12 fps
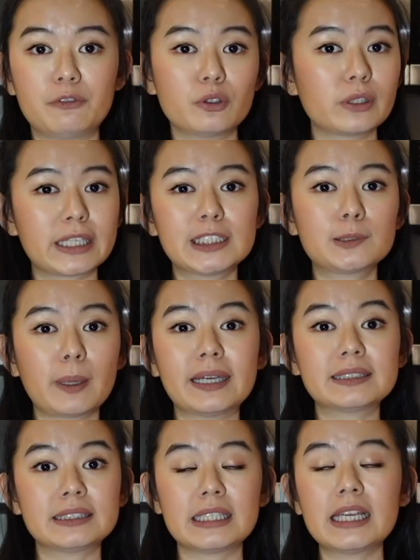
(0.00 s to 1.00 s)
If you like
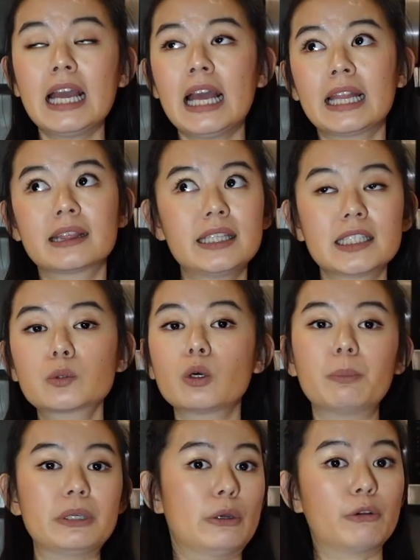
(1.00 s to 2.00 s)
spicy, this will
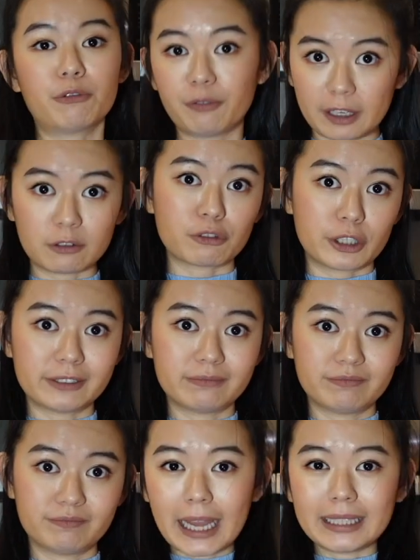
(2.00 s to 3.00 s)
be your favorite.
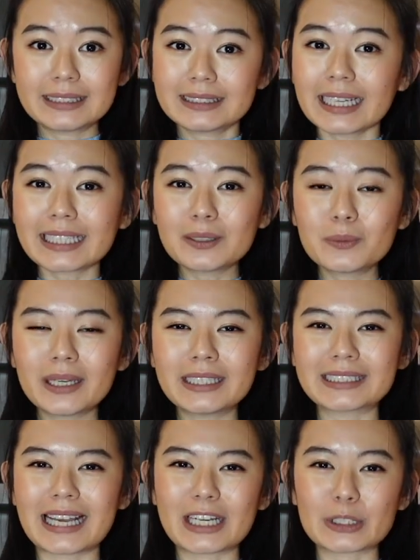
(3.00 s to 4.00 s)
And the second one
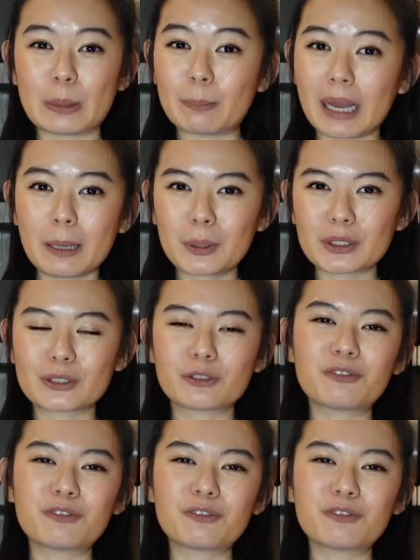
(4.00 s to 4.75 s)
is actually my personal